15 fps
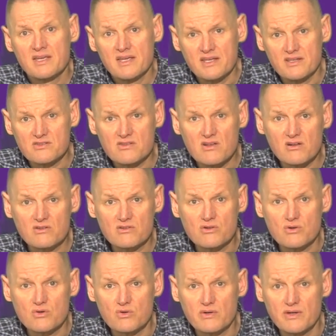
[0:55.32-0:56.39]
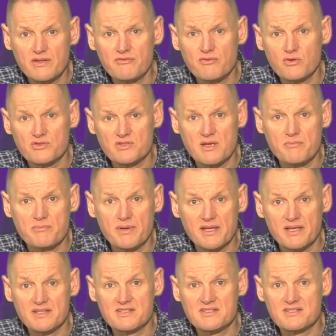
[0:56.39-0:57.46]
It is not known if
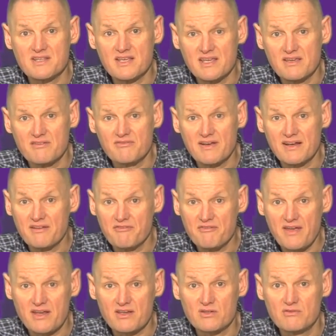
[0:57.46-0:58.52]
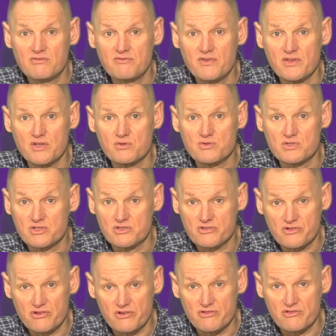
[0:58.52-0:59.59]
Ozempic is safe and effective for use in
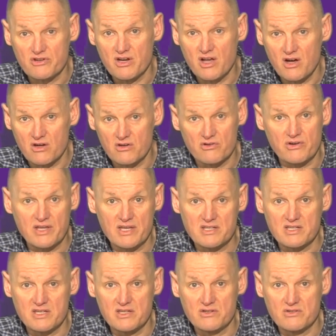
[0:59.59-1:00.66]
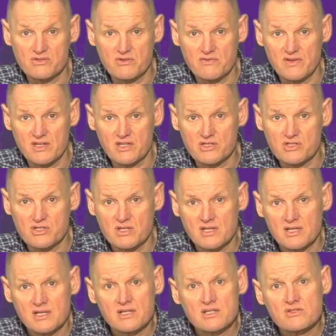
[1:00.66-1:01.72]
children under 18 years of age.
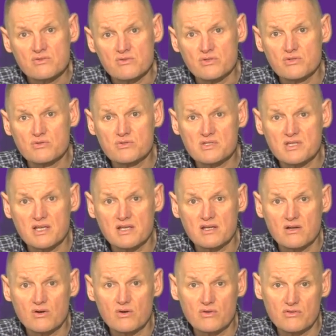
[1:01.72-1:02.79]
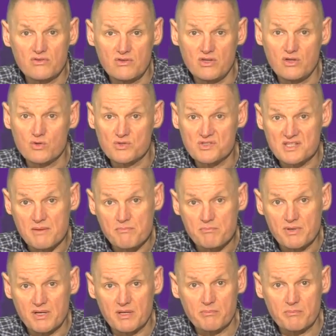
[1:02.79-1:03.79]
So using the Ozempic